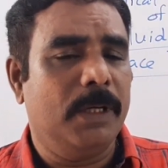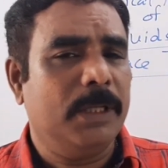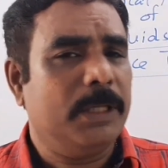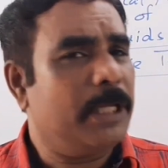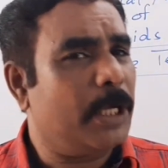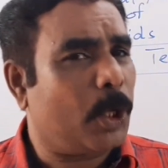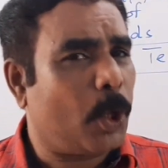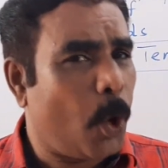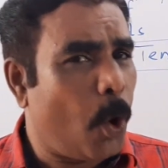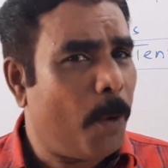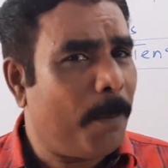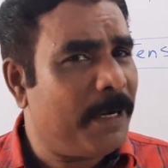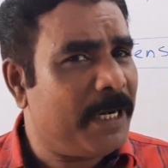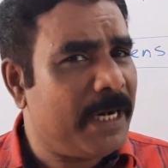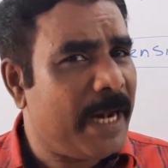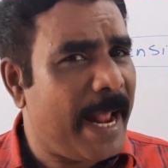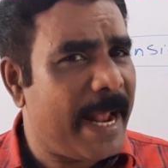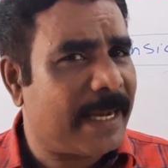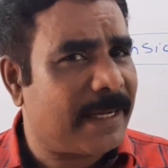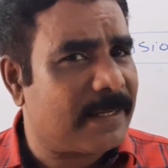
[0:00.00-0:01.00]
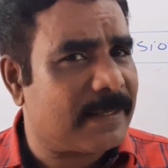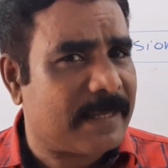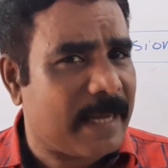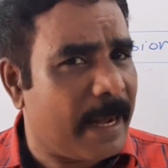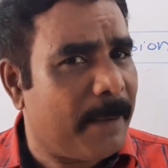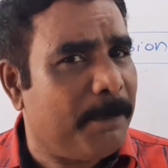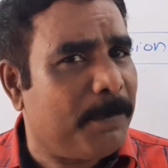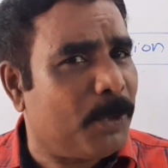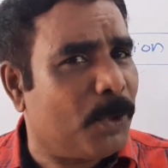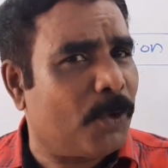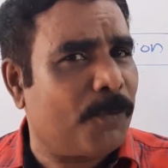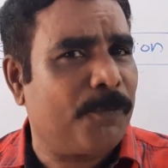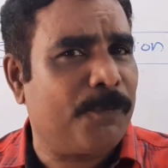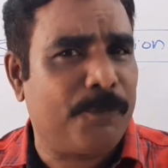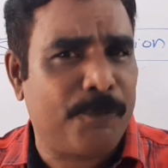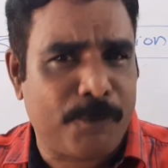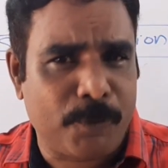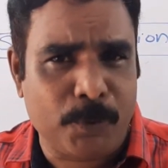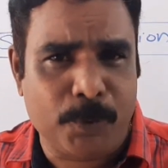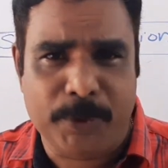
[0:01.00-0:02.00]
The common example
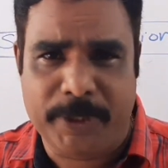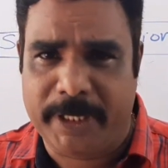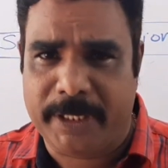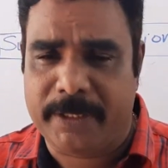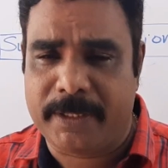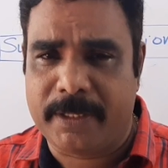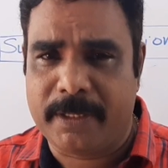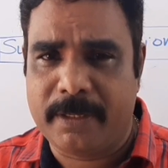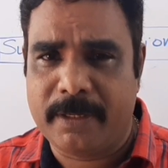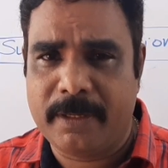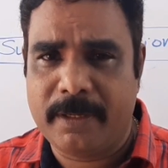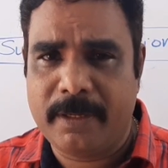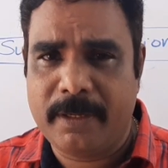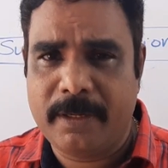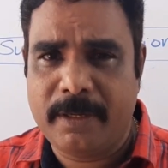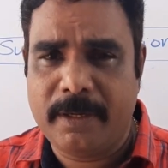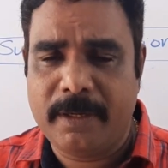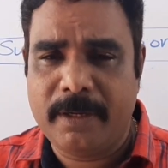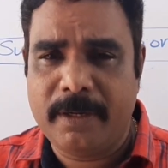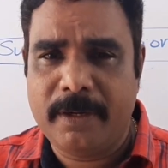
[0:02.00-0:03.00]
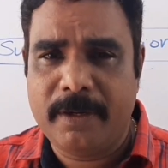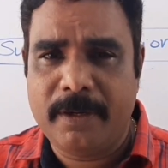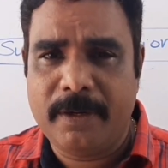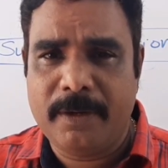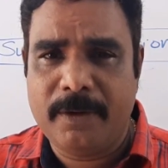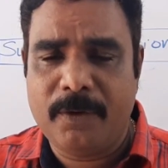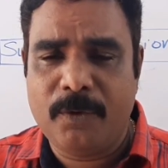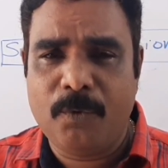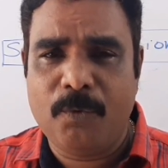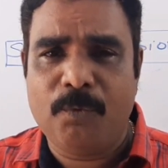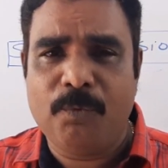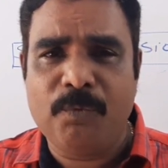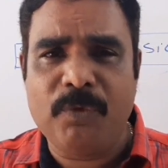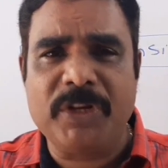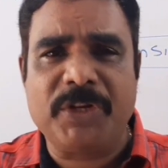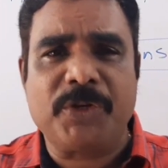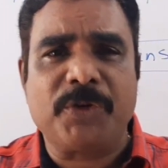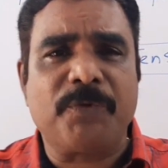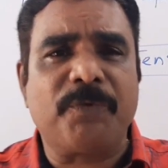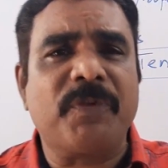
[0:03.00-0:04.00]
of fluid
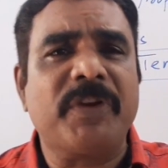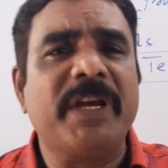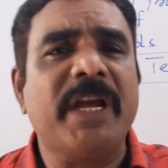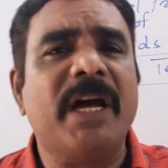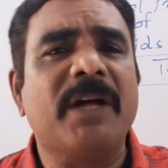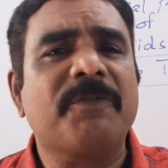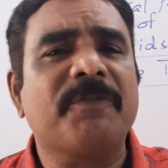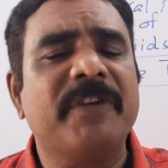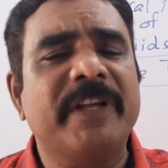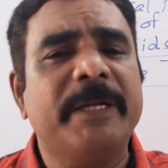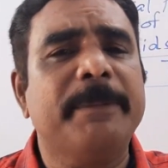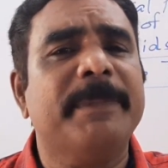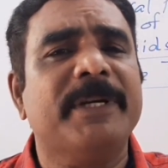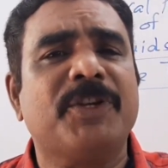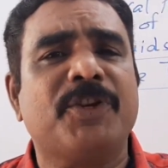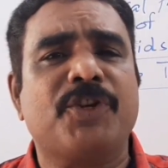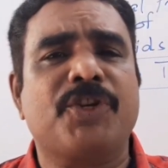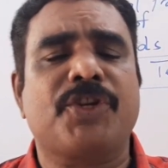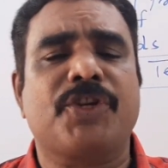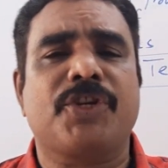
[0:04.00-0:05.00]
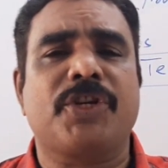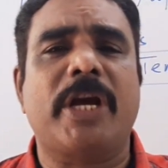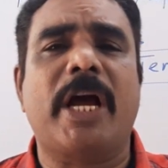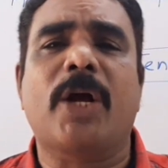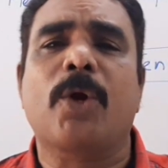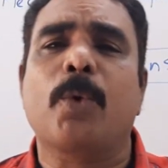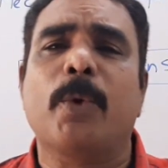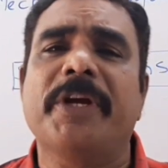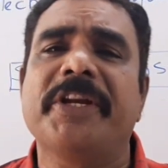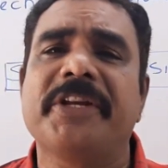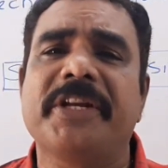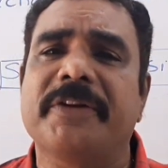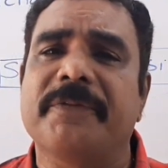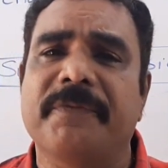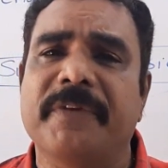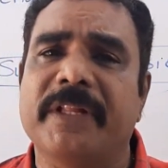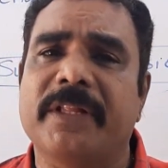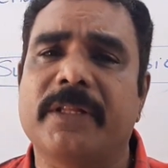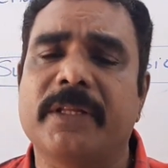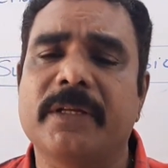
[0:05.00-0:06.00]
which we are very much acquainted
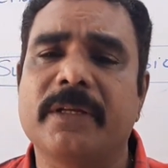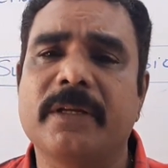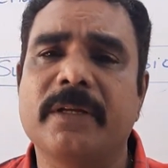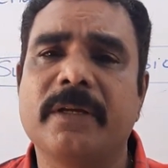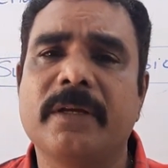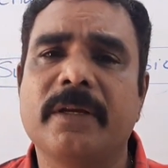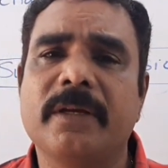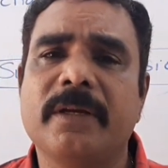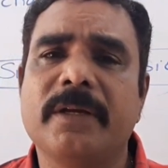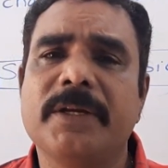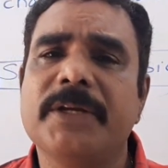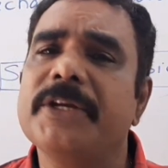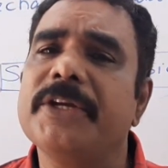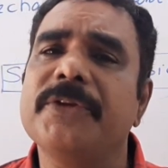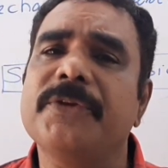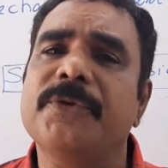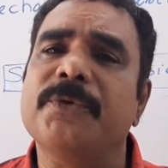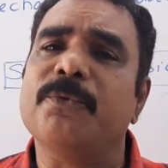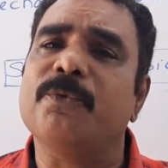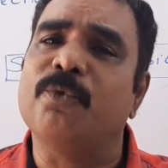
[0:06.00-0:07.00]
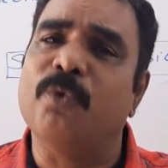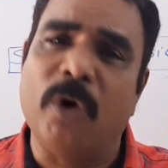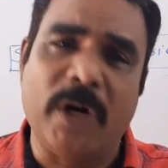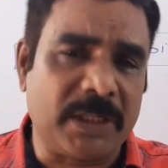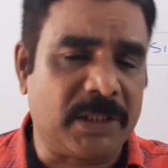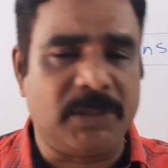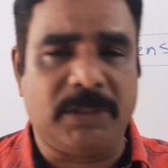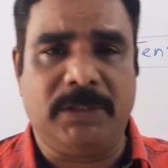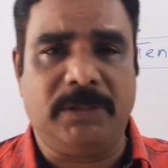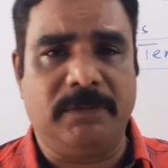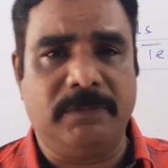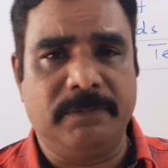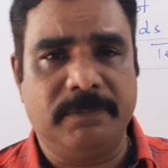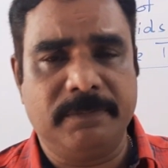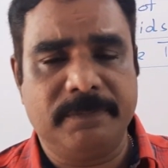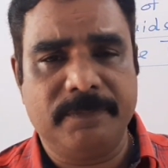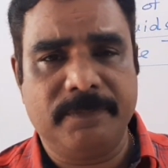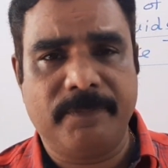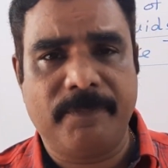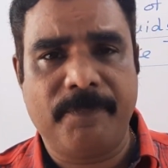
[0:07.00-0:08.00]
with is water.
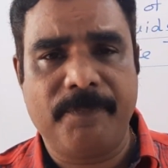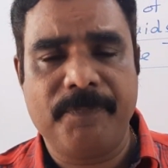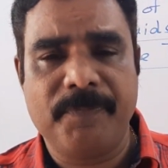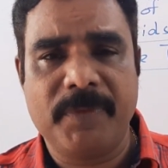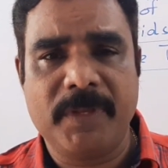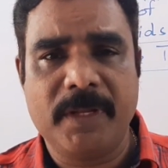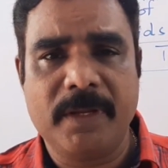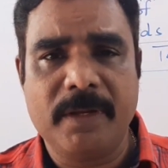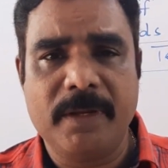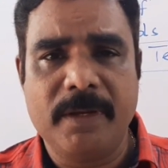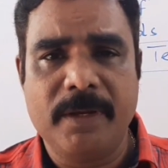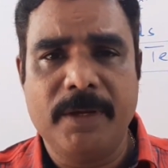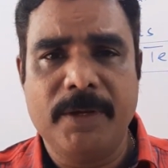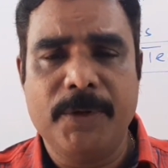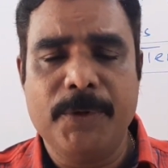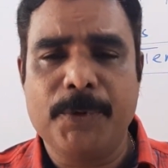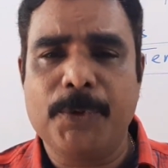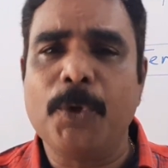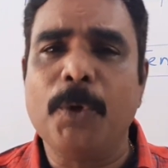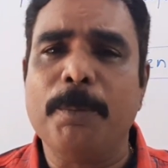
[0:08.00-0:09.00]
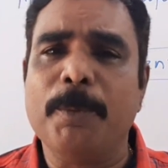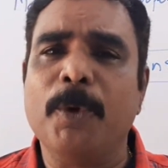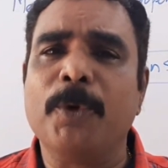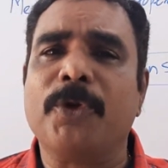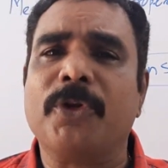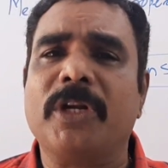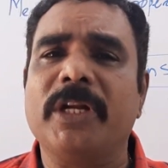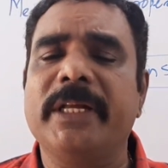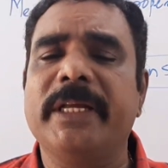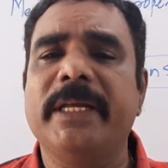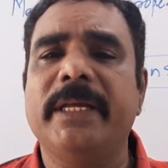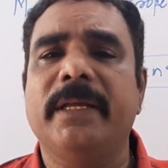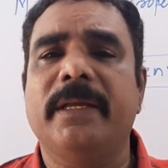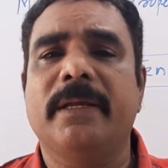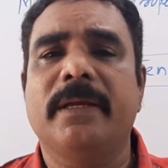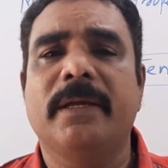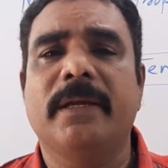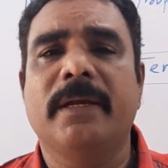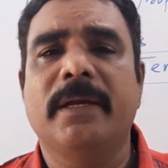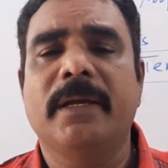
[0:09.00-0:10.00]
So
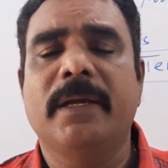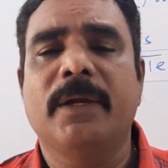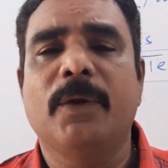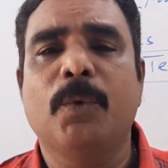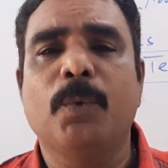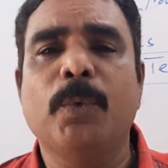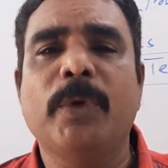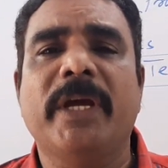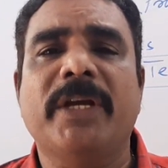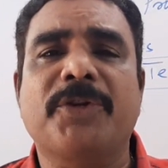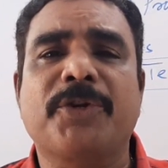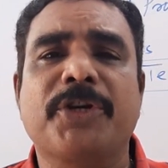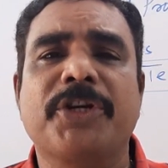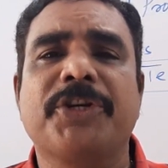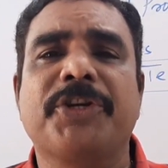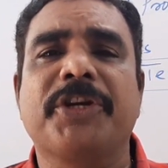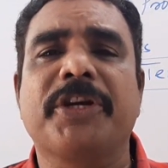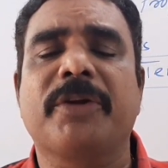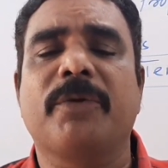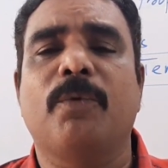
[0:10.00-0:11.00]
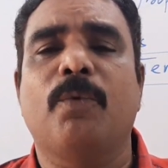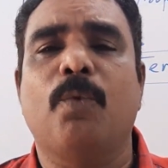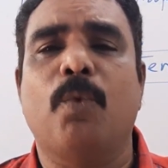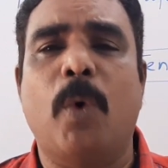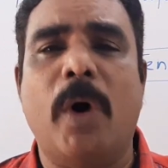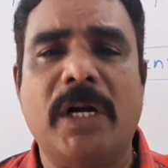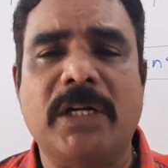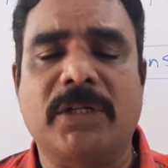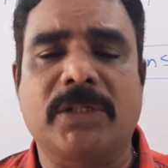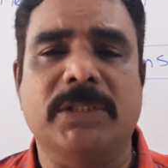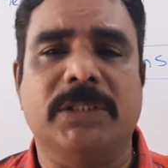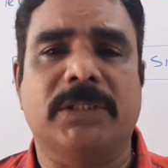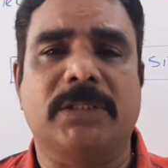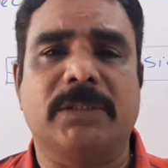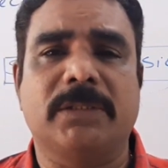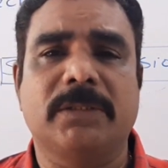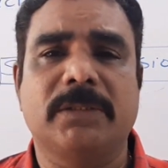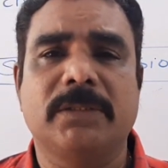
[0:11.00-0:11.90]
mostly we are treating water